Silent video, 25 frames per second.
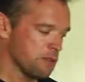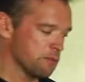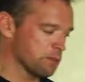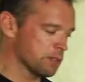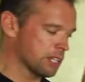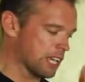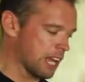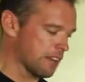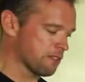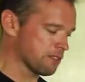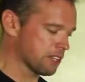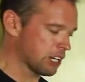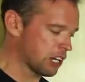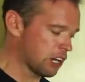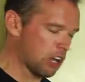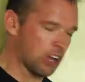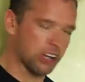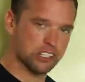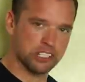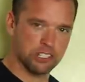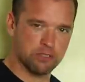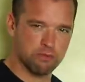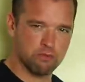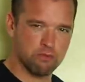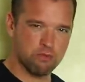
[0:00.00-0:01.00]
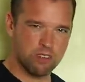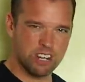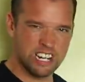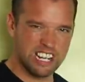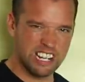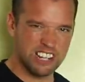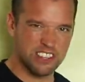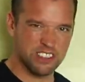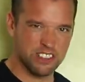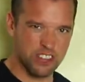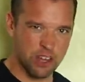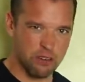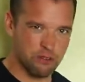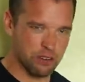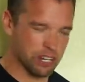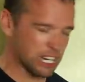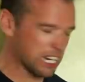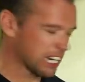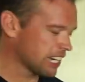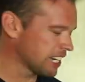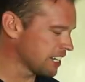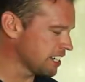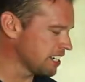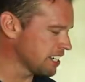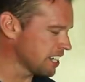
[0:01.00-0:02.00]
We gave the glass a really thorough
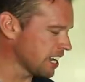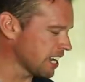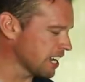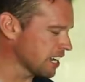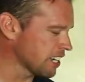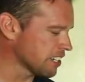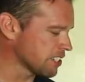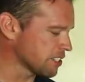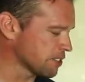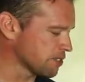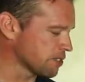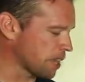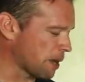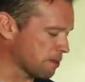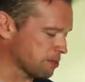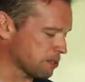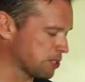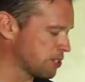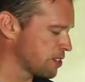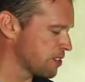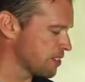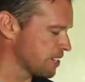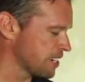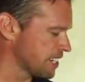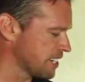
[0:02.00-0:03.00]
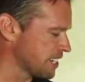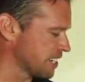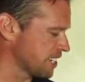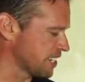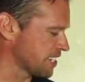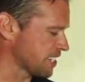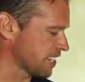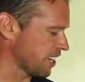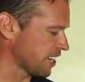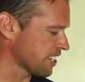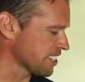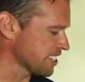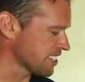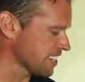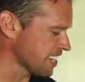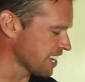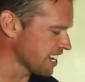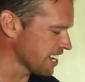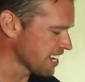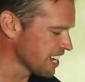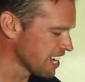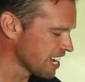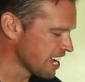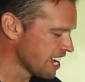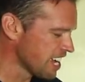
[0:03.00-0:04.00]
cleaning because it was absolutely
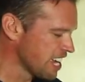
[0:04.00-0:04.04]
disgusting